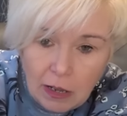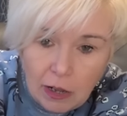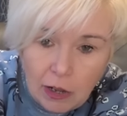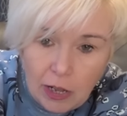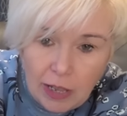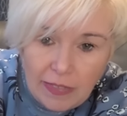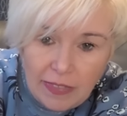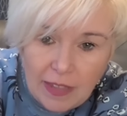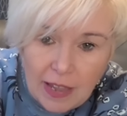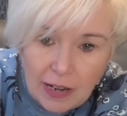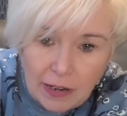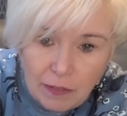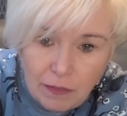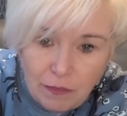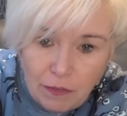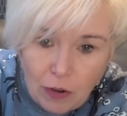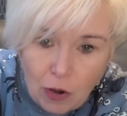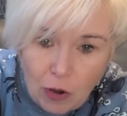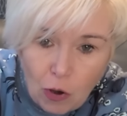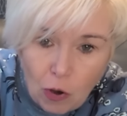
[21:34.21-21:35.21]
and then
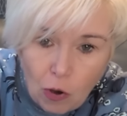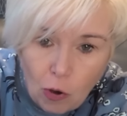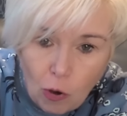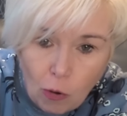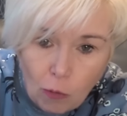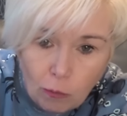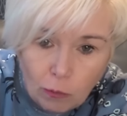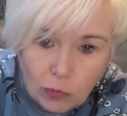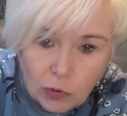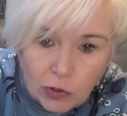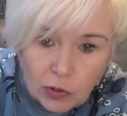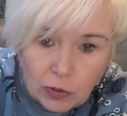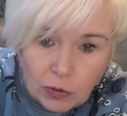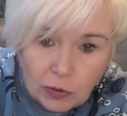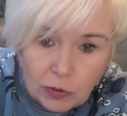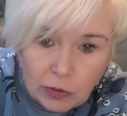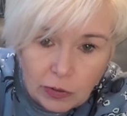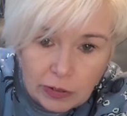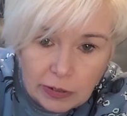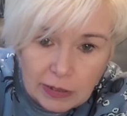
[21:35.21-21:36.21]
forms
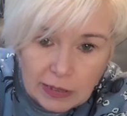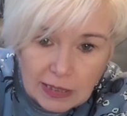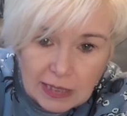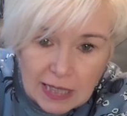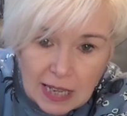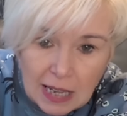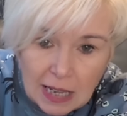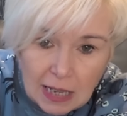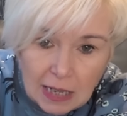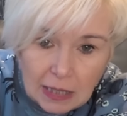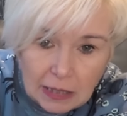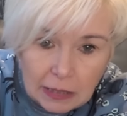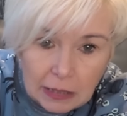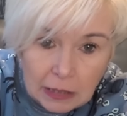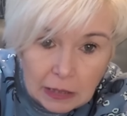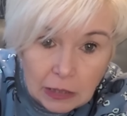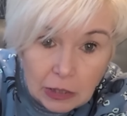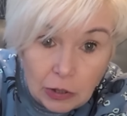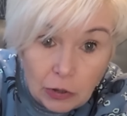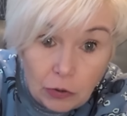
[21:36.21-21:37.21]
the tie
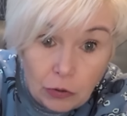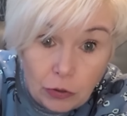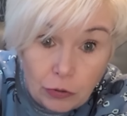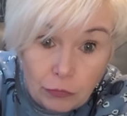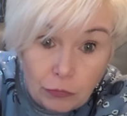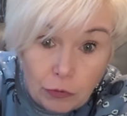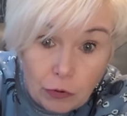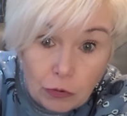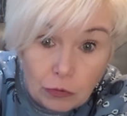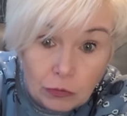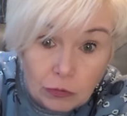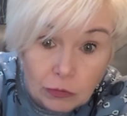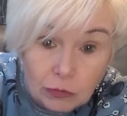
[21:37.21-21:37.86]
at the front.